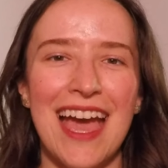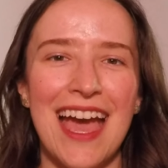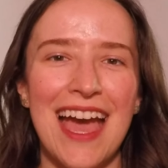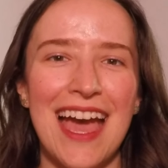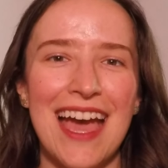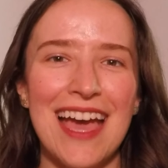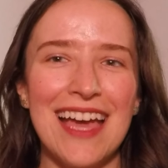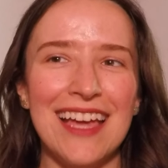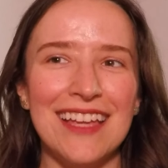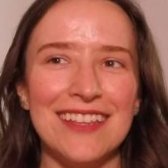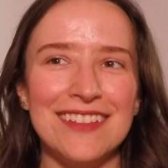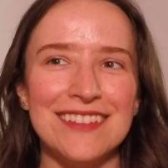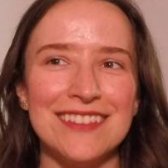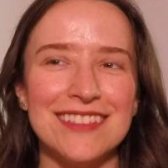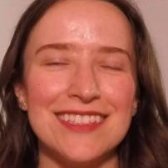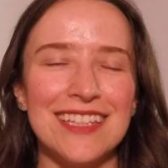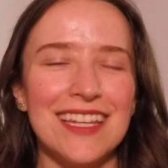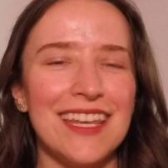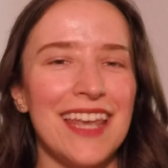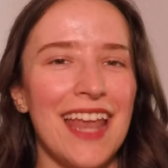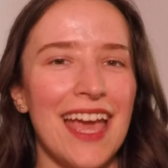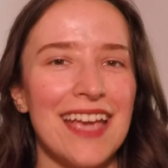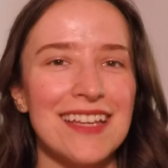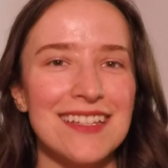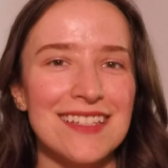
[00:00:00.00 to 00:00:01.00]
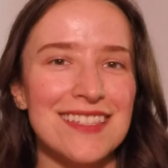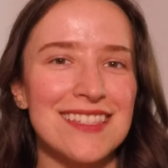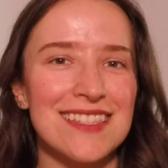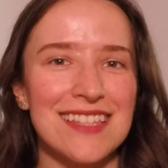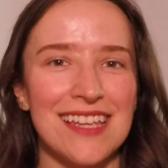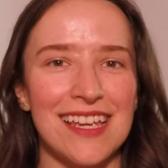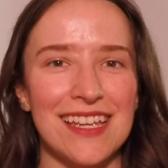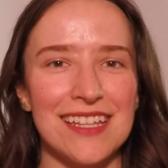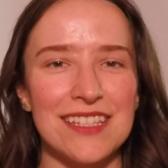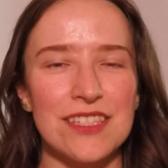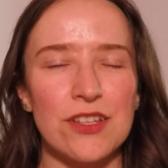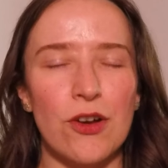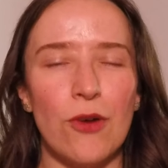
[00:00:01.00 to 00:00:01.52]
And the next
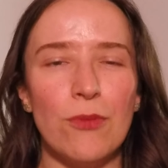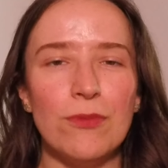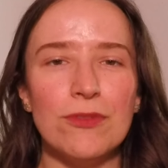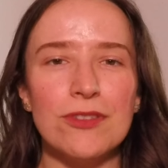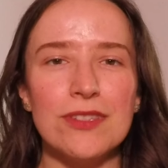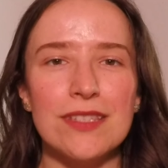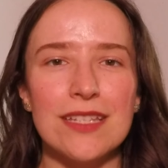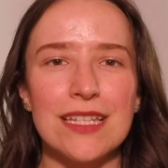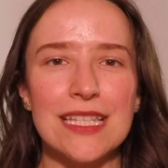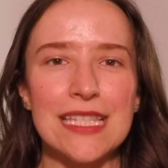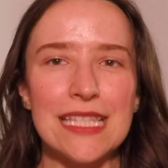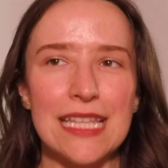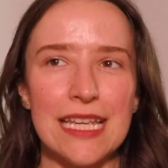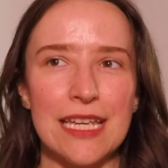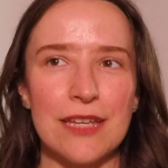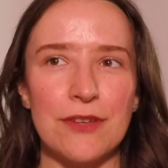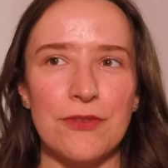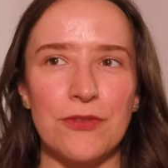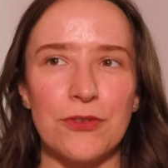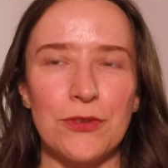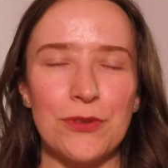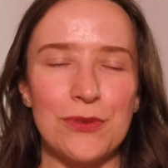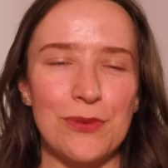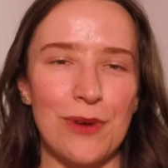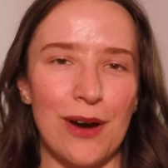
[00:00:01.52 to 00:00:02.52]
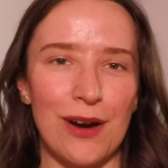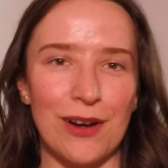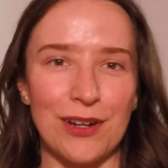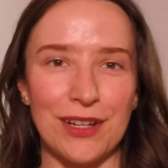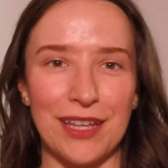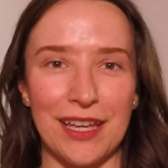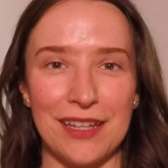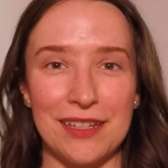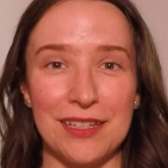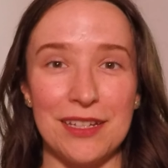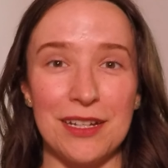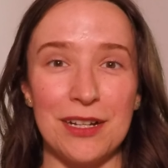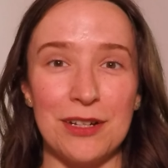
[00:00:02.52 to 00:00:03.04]
day, it's almost as if you are
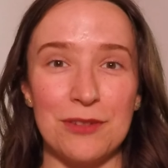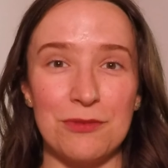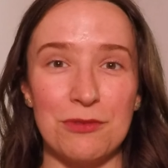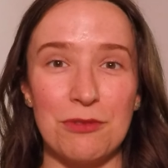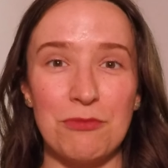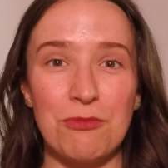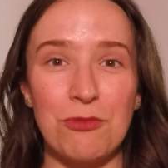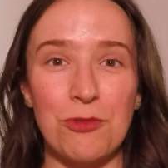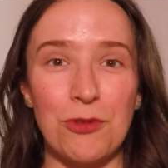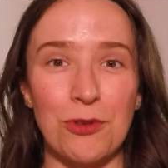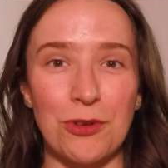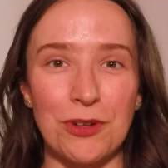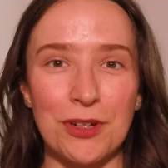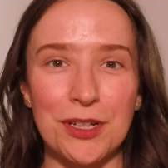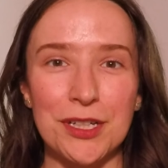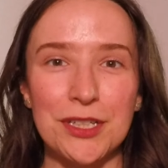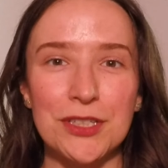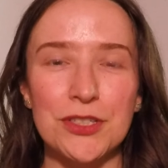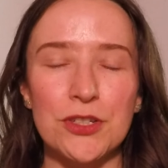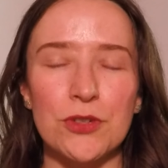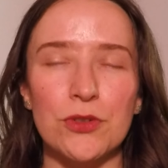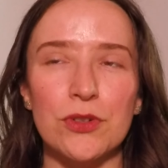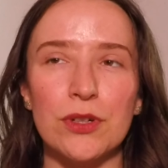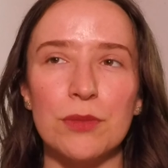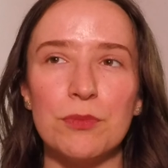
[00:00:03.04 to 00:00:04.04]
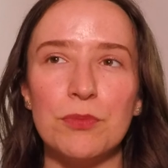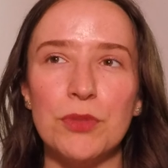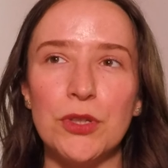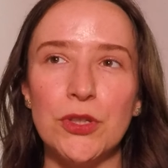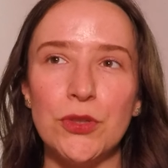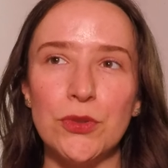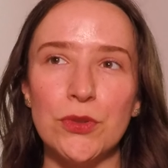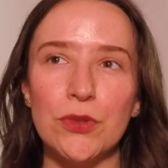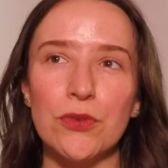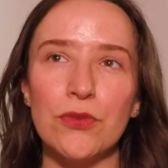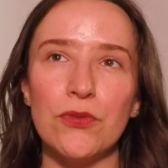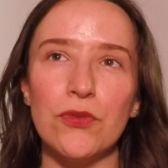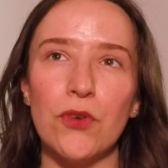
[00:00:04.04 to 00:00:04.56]
getting a reward or a
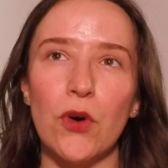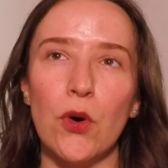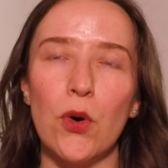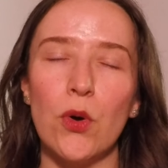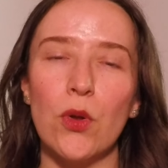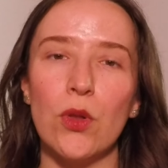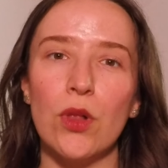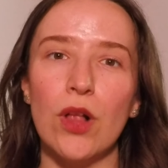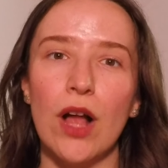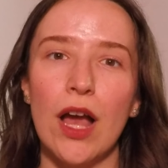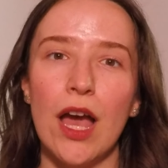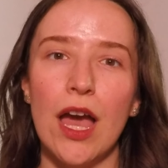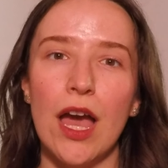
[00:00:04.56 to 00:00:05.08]
beautiful